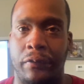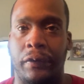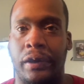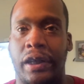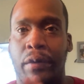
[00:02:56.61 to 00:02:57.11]

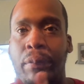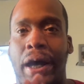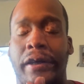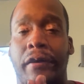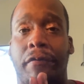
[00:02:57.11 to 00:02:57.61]
and
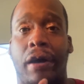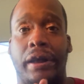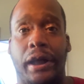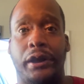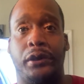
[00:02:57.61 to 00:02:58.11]
specifically
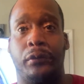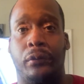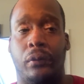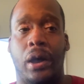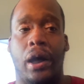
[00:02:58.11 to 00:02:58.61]
impact your
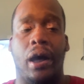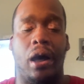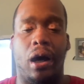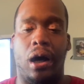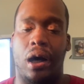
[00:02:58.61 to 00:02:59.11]

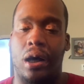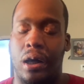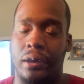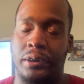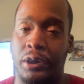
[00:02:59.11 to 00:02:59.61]
financial
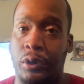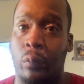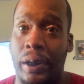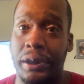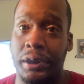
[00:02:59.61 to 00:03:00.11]

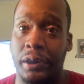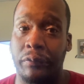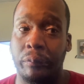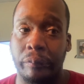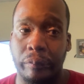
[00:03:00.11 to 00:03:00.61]

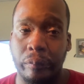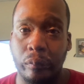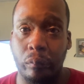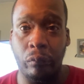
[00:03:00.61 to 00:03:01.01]
situation.